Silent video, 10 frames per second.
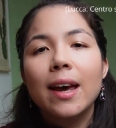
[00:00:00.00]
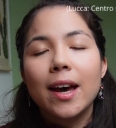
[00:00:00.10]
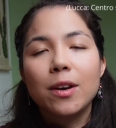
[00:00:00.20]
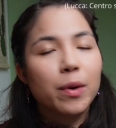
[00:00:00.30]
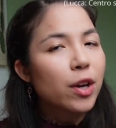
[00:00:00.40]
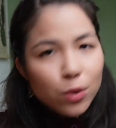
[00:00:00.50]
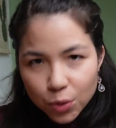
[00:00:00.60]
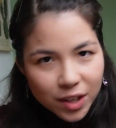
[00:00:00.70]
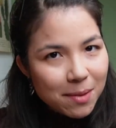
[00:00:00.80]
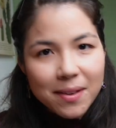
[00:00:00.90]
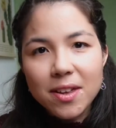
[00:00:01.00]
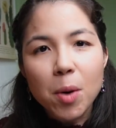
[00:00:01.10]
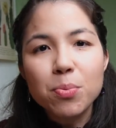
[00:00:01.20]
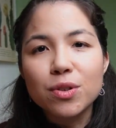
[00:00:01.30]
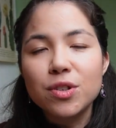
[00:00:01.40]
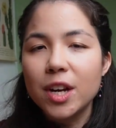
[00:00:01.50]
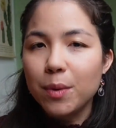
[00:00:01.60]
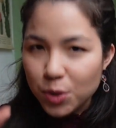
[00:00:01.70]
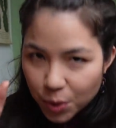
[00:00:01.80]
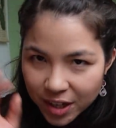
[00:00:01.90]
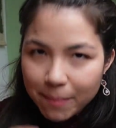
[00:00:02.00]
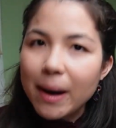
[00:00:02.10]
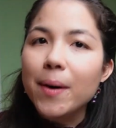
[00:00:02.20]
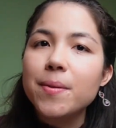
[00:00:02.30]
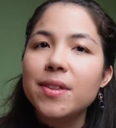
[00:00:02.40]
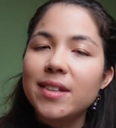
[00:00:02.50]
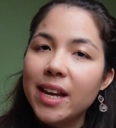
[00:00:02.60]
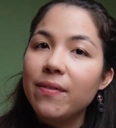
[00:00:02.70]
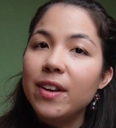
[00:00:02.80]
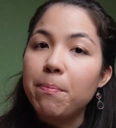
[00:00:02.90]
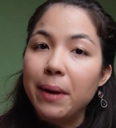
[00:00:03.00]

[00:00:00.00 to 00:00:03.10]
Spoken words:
And we're not talking about the opera today, we're talking about the David